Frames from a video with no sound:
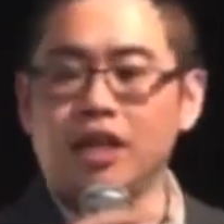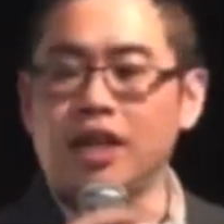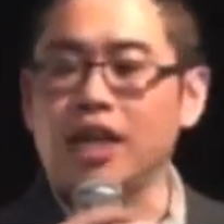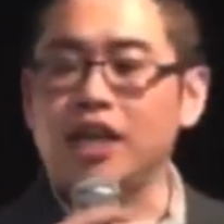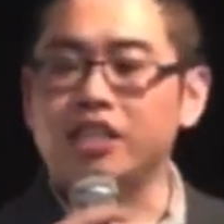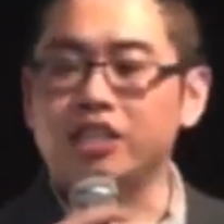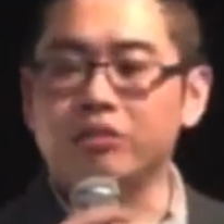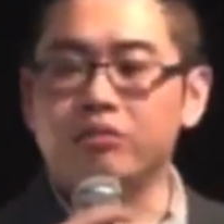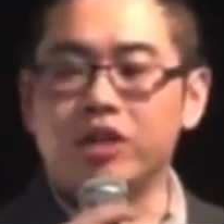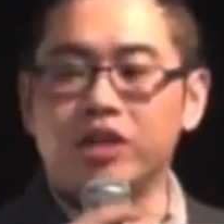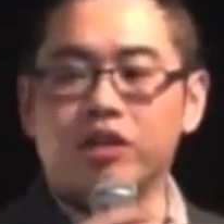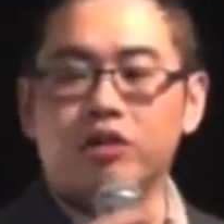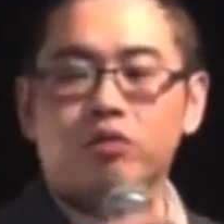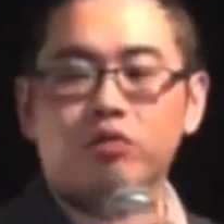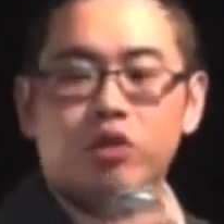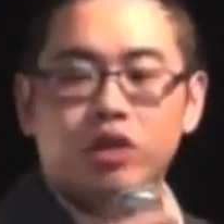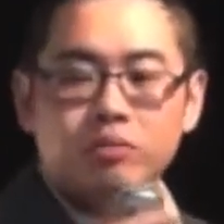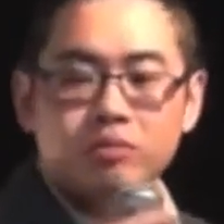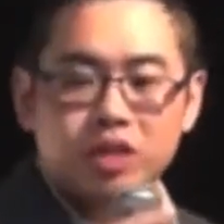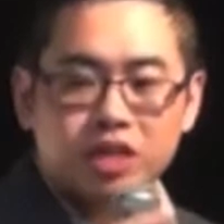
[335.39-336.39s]
Asian
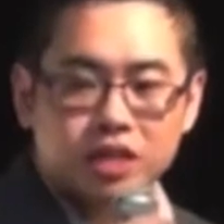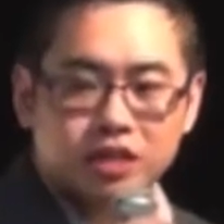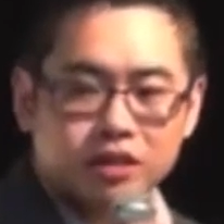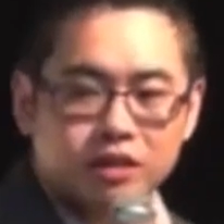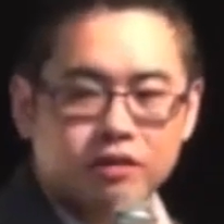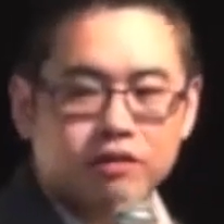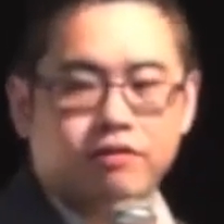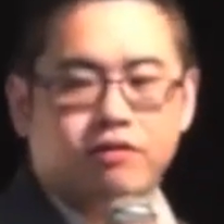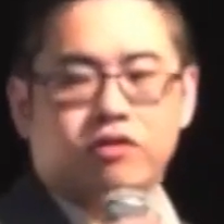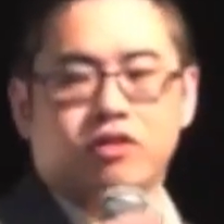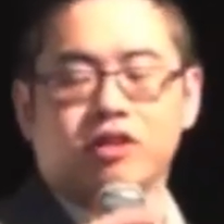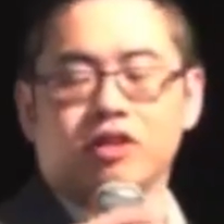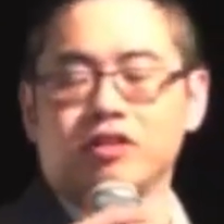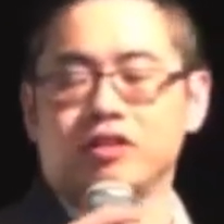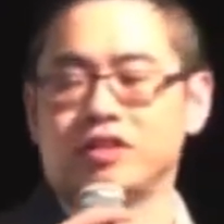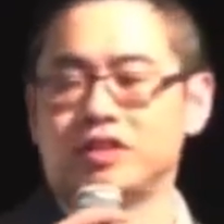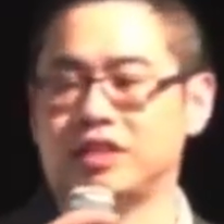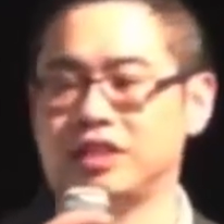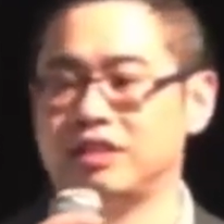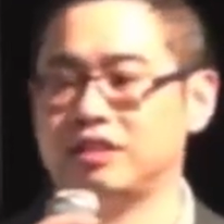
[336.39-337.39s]
American women, for
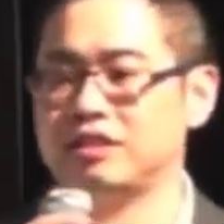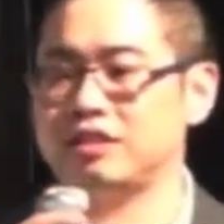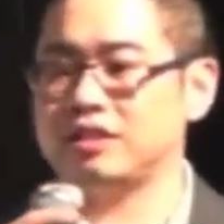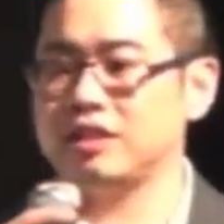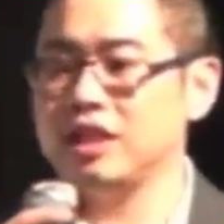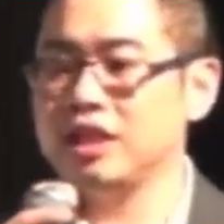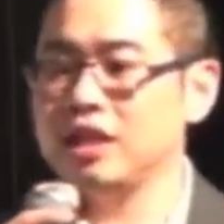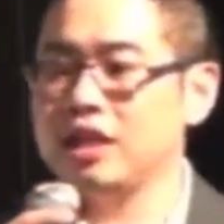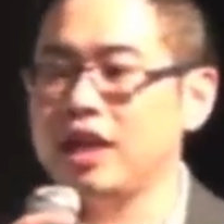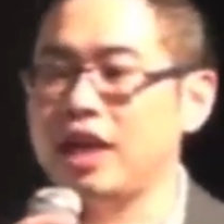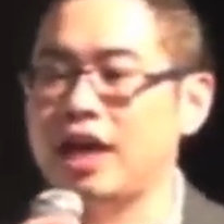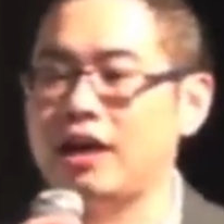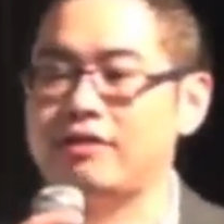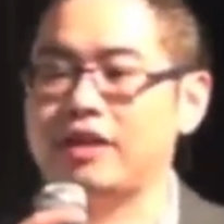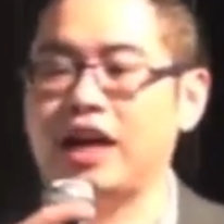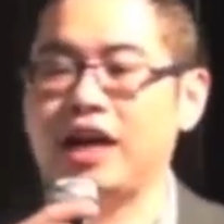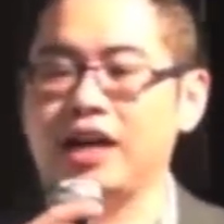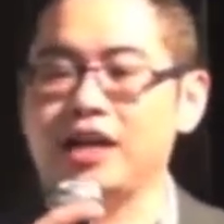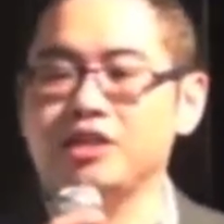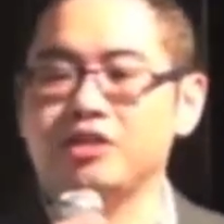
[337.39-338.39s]
instance, have
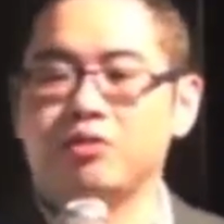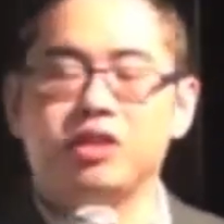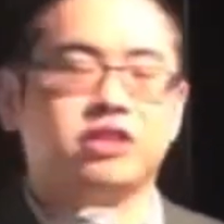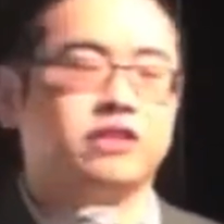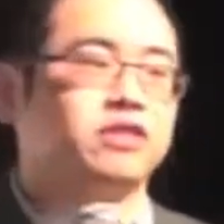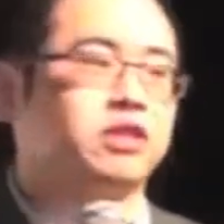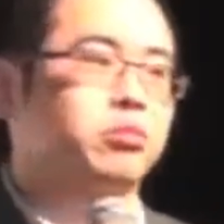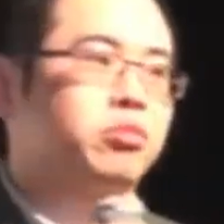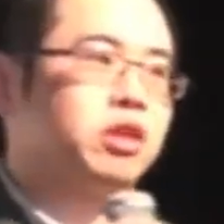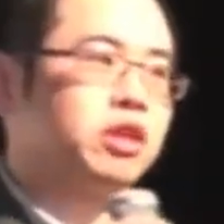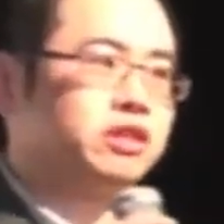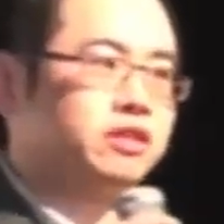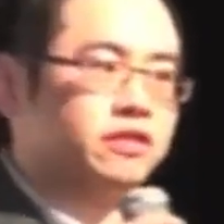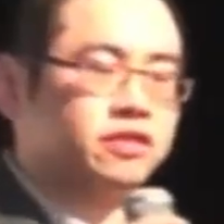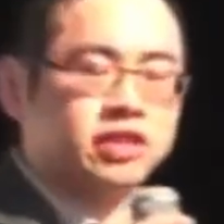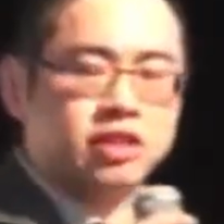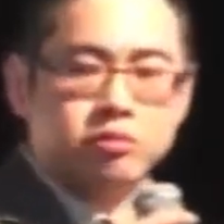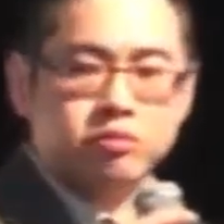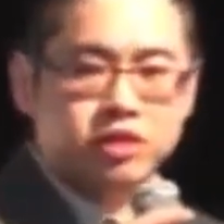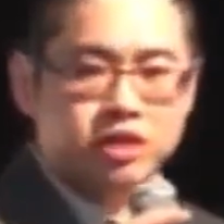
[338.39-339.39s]
the highest rates of
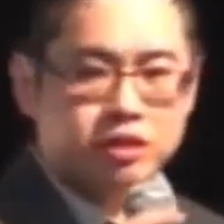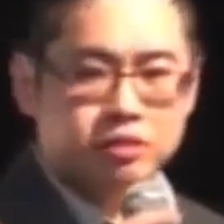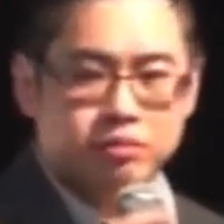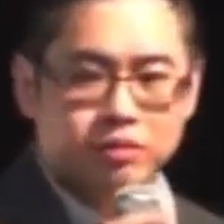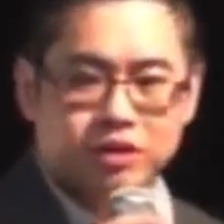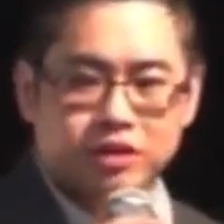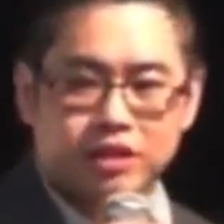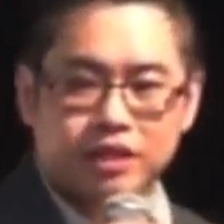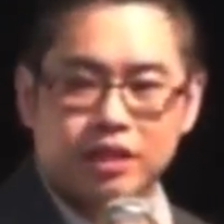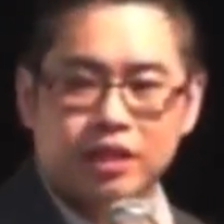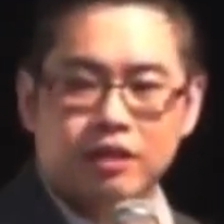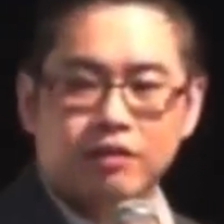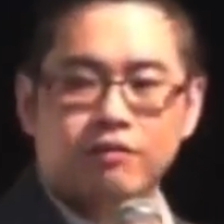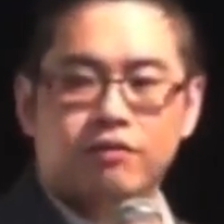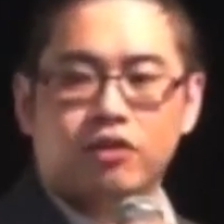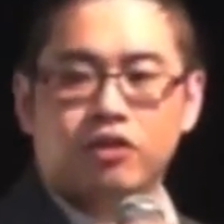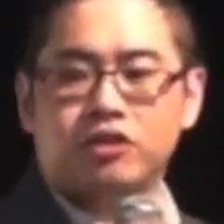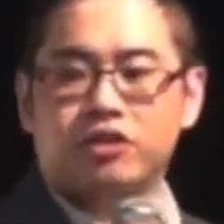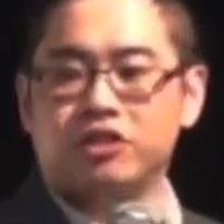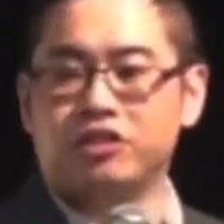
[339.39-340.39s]
depressive symptoms
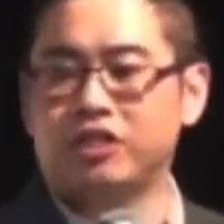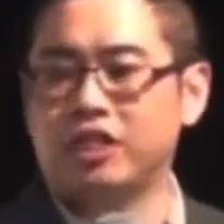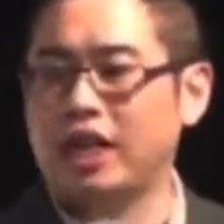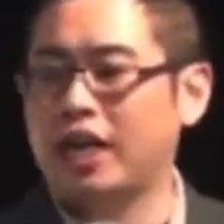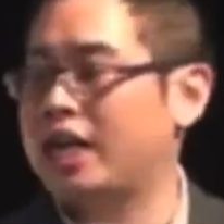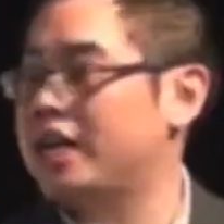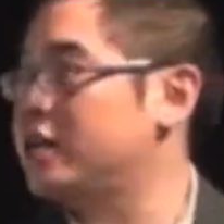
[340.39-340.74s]
versus